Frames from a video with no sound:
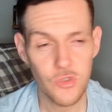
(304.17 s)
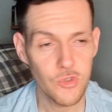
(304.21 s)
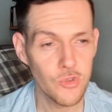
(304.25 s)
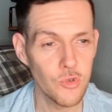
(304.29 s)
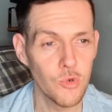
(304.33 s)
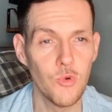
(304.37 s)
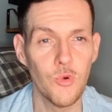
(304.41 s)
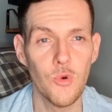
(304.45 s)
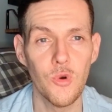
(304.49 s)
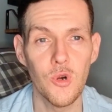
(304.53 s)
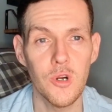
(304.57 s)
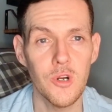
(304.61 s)

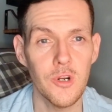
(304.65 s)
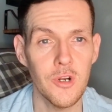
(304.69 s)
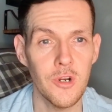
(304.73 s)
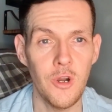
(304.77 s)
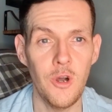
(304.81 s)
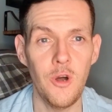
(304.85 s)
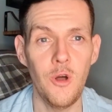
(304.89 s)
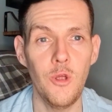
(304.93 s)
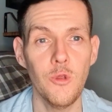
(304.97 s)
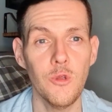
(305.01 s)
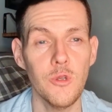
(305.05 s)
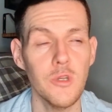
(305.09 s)
Thor,
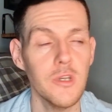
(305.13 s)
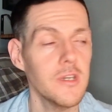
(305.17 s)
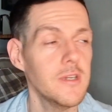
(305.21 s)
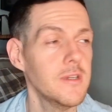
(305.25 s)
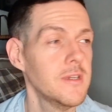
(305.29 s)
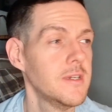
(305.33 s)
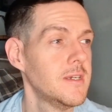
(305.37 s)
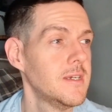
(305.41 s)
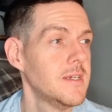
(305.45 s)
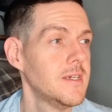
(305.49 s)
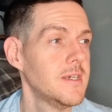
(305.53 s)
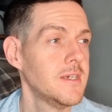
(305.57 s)
Hulk,
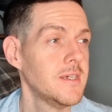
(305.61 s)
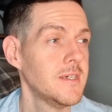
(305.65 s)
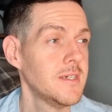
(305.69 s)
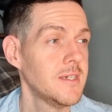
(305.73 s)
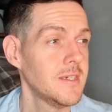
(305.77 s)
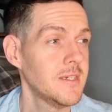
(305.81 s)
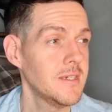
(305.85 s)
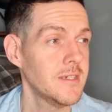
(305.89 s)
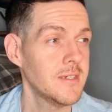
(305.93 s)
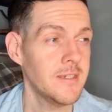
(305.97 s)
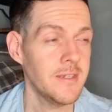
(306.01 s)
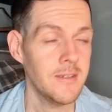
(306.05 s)

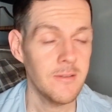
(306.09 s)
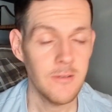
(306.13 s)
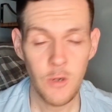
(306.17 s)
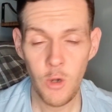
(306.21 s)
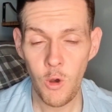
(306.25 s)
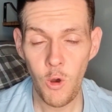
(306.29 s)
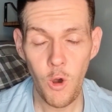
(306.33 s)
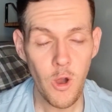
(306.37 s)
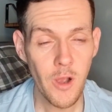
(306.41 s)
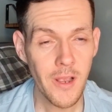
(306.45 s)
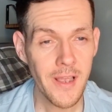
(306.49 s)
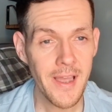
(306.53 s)

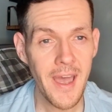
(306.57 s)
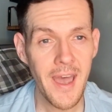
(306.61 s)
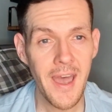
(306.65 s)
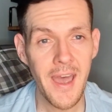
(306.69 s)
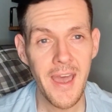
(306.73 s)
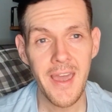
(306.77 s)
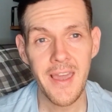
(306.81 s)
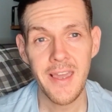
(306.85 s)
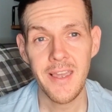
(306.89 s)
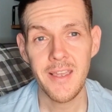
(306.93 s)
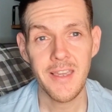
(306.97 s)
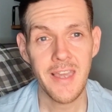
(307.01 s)

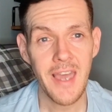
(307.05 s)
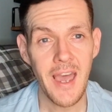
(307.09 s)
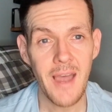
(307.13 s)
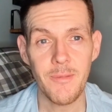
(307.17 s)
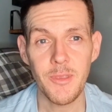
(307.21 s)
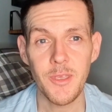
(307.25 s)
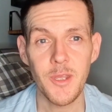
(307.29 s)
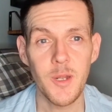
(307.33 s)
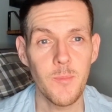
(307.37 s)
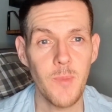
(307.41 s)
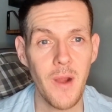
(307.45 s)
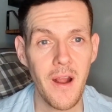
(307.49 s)
Hawkeye,
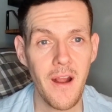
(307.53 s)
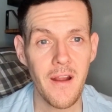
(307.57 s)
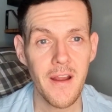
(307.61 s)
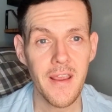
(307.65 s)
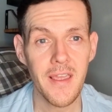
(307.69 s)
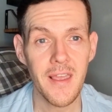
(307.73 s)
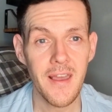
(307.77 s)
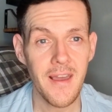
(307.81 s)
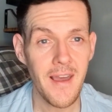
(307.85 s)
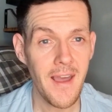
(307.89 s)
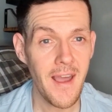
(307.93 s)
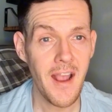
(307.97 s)
Captain
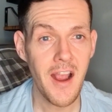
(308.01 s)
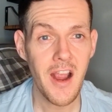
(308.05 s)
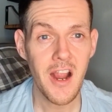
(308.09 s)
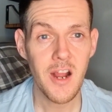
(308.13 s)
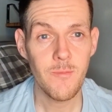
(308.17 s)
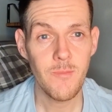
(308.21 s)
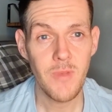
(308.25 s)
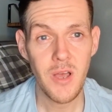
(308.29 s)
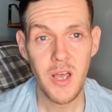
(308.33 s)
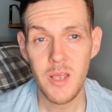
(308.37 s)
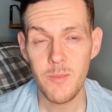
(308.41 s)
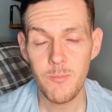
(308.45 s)
America,
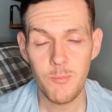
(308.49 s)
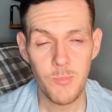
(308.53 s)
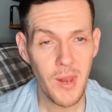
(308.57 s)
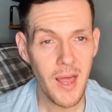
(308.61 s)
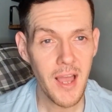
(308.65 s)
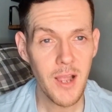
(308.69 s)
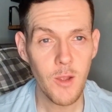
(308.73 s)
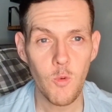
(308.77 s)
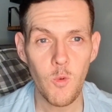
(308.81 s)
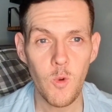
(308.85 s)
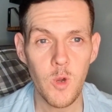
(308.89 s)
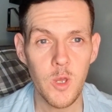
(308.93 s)
Iron Man,
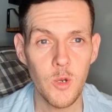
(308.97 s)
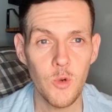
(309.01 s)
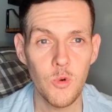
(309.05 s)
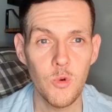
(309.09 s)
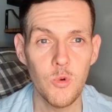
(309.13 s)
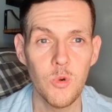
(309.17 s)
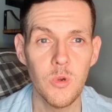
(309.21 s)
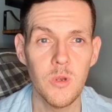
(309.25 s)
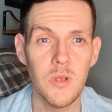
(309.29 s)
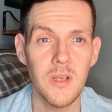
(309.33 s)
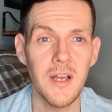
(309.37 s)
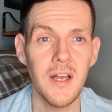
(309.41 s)
Black
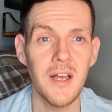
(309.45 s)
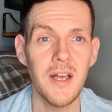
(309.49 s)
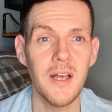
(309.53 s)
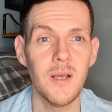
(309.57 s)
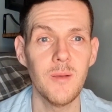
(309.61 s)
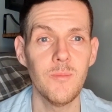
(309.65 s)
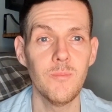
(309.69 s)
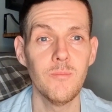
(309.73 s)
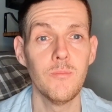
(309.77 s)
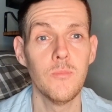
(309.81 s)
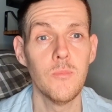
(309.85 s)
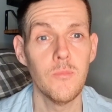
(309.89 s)
Widow,
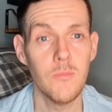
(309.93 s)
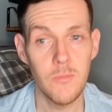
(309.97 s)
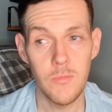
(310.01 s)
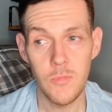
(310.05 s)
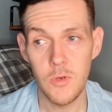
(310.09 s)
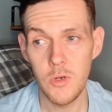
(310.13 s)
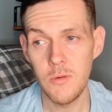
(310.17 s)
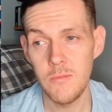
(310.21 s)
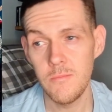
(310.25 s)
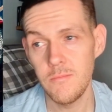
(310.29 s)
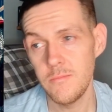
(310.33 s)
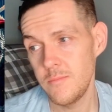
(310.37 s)
um,
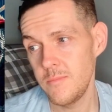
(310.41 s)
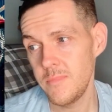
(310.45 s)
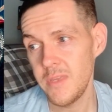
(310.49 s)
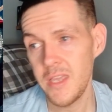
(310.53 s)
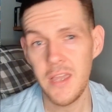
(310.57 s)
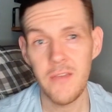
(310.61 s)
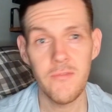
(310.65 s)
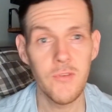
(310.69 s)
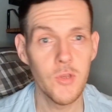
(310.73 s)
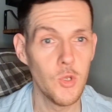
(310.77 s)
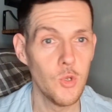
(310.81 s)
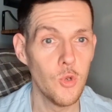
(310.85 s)

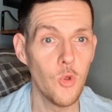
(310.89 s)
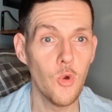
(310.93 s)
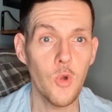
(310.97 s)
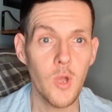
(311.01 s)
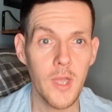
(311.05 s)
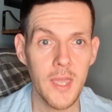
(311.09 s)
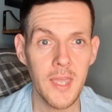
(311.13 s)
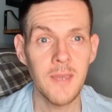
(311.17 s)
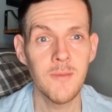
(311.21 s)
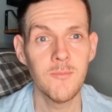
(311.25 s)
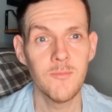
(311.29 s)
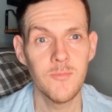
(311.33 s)
even
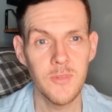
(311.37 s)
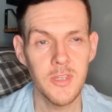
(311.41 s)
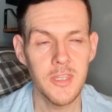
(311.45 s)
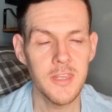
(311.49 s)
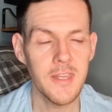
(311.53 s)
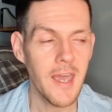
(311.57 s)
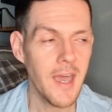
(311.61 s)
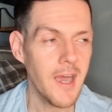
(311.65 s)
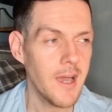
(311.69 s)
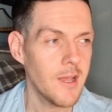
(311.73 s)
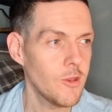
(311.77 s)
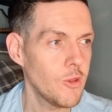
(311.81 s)
Loki. The
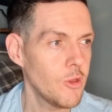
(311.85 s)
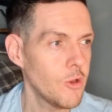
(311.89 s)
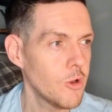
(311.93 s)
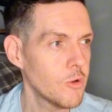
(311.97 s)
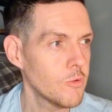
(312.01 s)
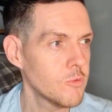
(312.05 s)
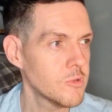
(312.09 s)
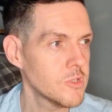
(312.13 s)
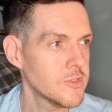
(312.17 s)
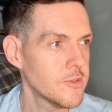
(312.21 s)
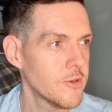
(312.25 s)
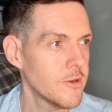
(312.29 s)

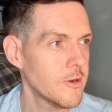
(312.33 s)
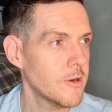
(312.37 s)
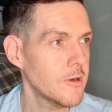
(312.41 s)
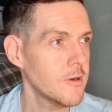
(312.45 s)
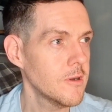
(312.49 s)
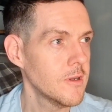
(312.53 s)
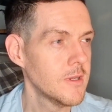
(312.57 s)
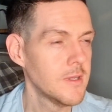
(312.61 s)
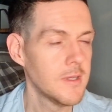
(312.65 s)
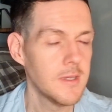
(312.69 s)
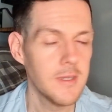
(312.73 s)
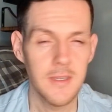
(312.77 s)
dialogue was there.